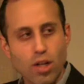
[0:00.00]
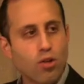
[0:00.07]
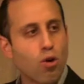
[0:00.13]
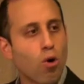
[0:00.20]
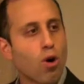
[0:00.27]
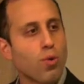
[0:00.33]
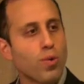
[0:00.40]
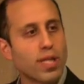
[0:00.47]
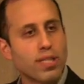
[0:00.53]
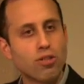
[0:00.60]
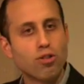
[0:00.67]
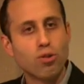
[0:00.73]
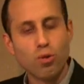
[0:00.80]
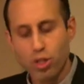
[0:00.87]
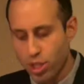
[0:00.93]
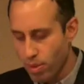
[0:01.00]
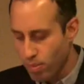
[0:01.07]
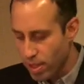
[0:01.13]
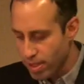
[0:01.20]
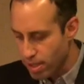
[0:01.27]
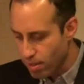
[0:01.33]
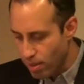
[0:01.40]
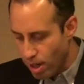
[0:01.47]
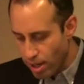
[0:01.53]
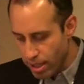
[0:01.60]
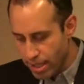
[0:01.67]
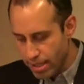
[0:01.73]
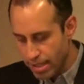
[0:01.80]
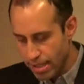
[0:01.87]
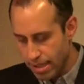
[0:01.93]
Nor would his Jewish and Muslim
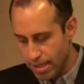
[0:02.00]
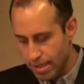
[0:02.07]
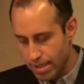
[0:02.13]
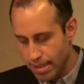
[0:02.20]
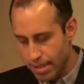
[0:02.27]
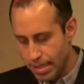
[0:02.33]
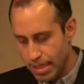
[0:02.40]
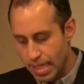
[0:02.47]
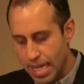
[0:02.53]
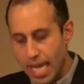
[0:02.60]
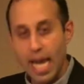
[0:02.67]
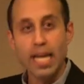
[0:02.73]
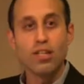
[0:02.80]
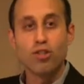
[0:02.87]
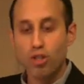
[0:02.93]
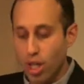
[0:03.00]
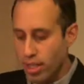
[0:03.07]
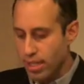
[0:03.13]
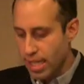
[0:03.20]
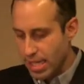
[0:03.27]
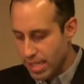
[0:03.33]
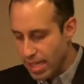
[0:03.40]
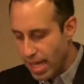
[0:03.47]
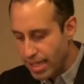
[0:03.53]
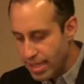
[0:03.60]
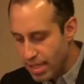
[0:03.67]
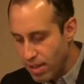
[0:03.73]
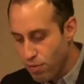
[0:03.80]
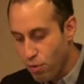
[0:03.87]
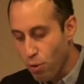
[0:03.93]
audiences. And just as
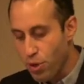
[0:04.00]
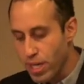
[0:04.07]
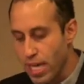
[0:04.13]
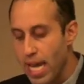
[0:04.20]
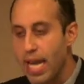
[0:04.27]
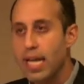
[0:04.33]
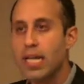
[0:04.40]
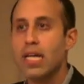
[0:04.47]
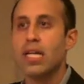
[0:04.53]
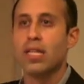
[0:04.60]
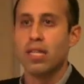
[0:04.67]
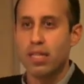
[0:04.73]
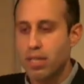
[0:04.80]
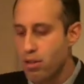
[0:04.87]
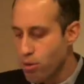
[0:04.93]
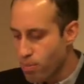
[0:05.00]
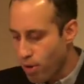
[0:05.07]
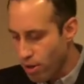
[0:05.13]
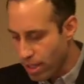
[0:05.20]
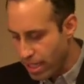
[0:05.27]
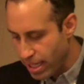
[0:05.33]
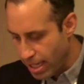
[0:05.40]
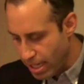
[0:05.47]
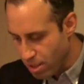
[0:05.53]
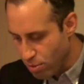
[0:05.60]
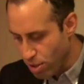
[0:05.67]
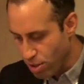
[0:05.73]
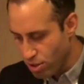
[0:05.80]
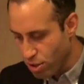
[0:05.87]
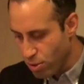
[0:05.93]
1948, the year marking
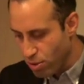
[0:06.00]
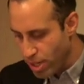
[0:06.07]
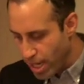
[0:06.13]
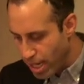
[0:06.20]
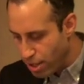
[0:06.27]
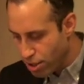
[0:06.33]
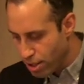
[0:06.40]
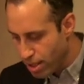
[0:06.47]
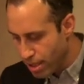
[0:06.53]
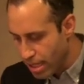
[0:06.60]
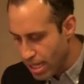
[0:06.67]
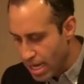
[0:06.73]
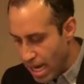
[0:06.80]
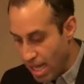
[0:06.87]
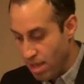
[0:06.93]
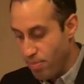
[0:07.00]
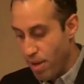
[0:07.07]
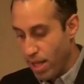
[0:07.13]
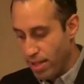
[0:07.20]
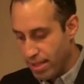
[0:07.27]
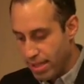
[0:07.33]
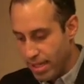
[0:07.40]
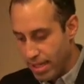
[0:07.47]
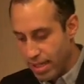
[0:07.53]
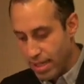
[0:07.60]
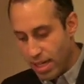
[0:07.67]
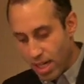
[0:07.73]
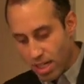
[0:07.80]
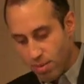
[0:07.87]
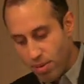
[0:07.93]
Israel's creation and the Palestinian
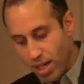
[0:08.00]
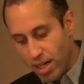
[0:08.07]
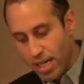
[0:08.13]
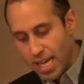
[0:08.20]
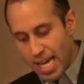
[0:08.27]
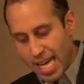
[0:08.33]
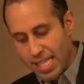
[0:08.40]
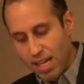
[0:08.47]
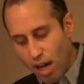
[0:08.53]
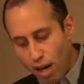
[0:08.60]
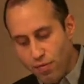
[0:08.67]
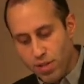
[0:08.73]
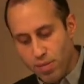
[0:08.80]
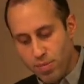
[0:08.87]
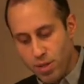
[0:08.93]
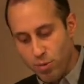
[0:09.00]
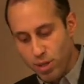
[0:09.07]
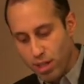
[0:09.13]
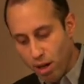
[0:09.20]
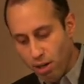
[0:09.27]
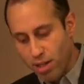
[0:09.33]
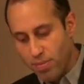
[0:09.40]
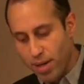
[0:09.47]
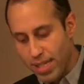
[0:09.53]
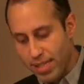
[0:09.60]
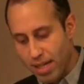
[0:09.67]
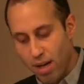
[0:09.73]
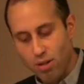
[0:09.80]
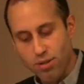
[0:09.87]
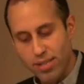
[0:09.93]
Nakba, has often been regarded by
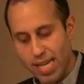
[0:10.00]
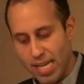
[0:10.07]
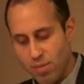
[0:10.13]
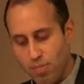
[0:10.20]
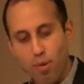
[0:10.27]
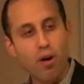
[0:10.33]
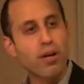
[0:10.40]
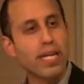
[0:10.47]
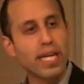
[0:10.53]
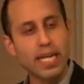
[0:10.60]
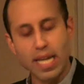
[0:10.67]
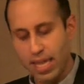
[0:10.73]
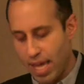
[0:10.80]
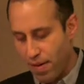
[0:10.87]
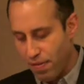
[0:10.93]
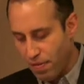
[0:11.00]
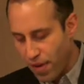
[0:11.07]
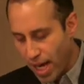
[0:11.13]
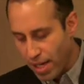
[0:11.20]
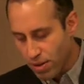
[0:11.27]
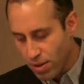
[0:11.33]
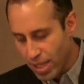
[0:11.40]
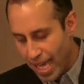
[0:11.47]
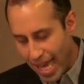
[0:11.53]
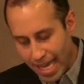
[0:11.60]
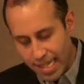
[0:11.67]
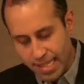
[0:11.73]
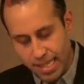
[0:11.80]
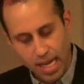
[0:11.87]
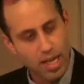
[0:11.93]
scholars as marking that final
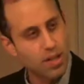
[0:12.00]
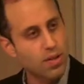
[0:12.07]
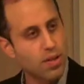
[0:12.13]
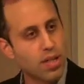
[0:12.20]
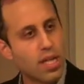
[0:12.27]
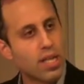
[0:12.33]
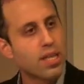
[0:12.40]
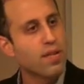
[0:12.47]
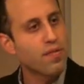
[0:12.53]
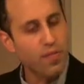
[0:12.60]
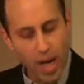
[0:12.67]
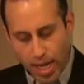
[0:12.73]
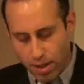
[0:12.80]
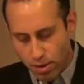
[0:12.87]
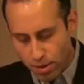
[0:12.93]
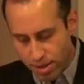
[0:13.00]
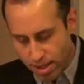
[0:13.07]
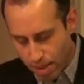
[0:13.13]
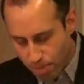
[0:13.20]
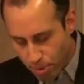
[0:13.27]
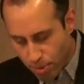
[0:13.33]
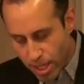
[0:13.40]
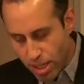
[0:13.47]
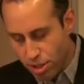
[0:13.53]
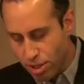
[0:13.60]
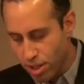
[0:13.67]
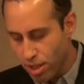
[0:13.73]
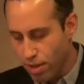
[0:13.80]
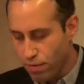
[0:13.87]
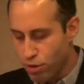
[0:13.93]
exile, the final
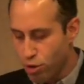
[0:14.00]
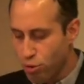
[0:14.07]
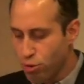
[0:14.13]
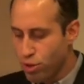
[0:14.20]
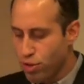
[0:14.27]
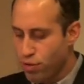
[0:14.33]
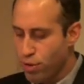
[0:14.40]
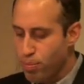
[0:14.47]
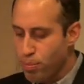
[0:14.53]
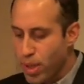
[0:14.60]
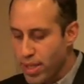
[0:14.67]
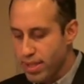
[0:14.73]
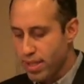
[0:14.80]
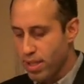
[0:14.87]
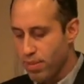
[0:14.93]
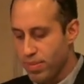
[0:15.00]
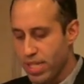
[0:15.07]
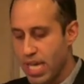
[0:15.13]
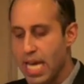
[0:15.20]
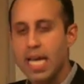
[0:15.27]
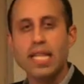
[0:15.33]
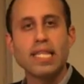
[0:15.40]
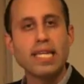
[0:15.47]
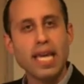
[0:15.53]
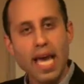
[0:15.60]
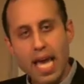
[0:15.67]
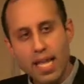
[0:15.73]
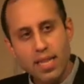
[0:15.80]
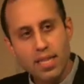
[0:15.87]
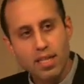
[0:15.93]
separation of Jews from Muslims, the
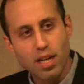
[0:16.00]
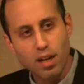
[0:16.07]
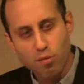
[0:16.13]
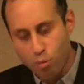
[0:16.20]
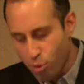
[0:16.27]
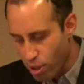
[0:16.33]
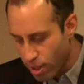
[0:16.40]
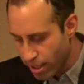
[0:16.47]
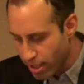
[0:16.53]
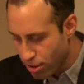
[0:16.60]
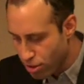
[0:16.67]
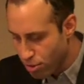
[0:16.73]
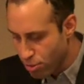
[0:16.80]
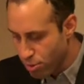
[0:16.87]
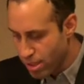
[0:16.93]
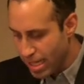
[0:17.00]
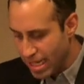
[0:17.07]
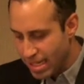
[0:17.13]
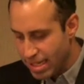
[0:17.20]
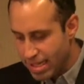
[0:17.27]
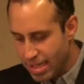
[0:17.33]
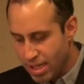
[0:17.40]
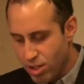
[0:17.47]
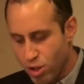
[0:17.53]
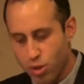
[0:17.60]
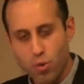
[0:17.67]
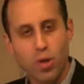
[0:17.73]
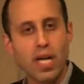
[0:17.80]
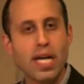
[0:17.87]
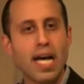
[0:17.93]
end of Moroccan Jews in
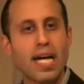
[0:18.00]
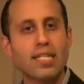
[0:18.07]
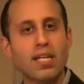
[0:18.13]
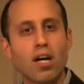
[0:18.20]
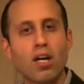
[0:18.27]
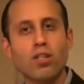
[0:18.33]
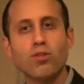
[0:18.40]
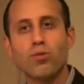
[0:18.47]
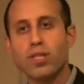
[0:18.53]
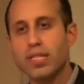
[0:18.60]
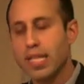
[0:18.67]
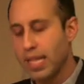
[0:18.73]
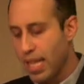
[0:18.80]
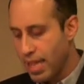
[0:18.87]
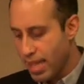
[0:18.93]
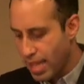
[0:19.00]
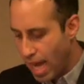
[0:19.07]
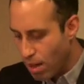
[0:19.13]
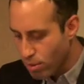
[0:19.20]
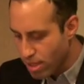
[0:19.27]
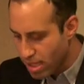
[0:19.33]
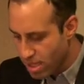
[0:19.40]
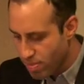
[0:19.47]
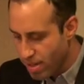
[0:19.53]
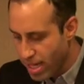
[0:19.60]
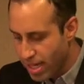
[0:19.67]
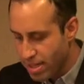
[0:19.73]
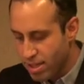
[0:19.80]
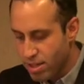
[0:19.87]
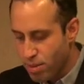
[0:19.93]
situ, as hundreds then thousands
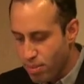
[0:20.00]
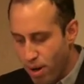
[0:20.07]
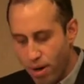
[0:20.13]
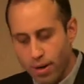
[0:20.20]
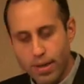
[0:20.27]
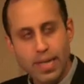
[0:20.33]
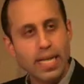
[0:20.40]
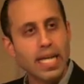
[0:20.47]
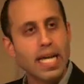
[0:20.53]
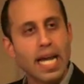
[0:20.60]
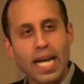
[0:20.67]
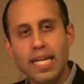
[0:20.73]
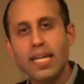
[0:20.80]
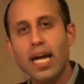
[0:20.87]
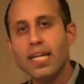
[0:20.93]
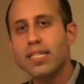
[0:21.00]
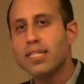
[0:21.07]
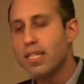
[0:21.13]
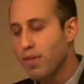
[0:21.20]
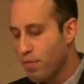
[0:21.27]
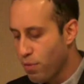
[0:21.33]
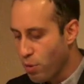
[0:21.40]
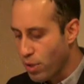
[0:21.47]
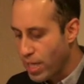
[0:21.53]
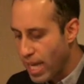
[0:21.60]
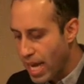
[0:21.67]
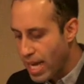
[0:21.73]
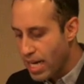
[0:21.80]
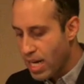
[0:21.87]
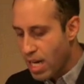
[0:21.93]
began to depart. In
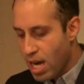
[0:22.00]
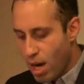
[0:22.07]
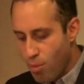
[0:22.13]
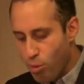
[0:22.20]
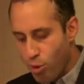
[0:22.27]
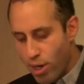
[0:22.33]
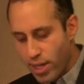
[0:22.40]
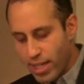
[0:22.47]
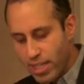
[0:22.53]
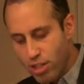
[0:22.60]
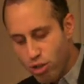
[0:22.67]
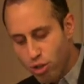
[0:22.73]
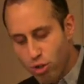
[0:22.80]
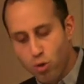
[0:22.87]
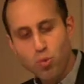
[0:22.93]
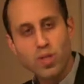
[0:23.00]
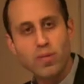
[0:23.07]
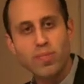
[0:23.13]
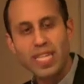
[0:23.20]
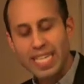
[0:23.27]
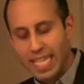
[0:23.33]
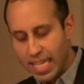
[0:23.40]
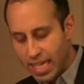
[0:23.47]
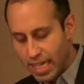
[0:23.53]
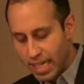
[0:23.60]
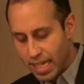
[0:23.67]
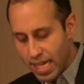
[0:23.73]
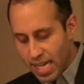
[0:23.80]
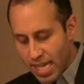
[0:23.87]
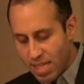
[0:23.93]
1948, a Moroccan Jew was
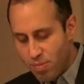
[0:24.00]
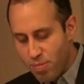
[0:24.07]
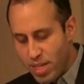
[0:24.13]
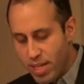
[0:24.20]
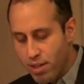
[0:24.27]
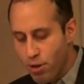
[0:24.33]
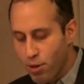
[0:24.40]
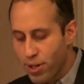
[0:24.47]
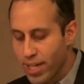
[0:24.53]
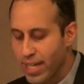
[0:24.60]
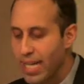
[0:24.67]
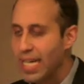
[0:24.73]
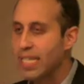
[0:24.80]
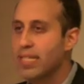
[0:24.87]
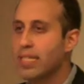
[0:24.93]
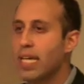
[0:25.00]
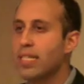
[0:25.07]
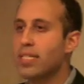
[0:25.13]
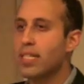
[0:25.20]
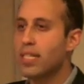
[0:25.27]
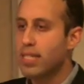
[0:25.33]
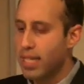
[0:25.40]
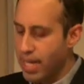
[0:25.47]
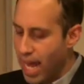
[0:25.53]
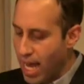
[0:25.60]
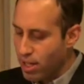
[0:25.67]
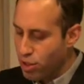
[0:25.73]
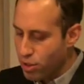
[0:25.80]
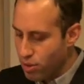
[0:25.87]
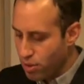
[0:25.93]
beginning his meteoric ascent to
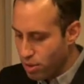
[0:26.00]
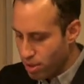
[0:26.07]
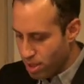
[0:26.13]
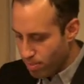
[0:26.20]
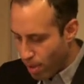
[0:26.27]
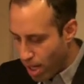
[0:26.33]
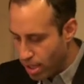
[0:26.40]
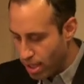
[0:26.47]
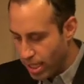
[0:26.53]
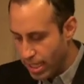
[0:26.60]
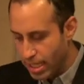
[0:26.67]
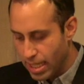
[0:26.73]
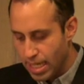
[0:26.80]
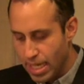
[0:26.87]
national spotlight.